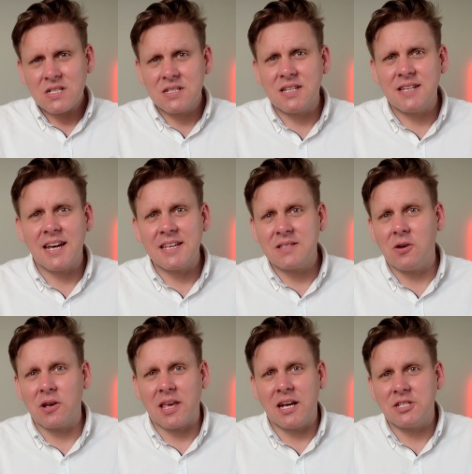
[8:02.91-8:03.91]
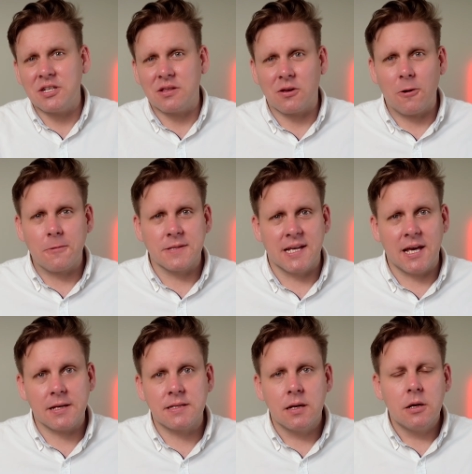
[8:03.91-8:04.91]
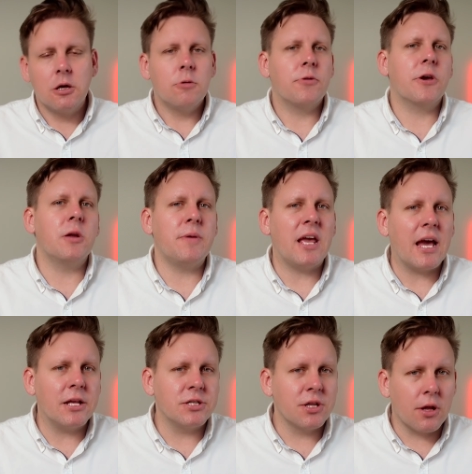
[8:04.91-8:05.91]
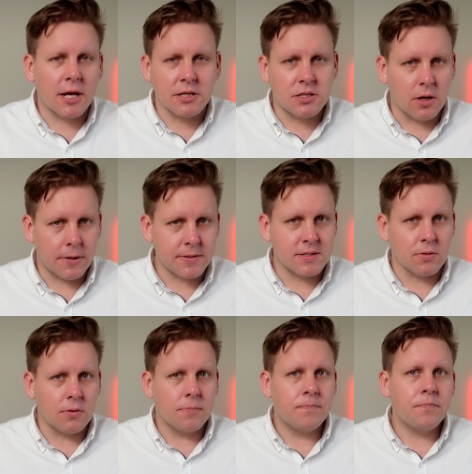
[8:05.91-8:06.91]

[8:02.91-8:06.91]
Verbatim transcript: Today's hot gadget, the Goggles X, they're going to be ancient like a dinosaur.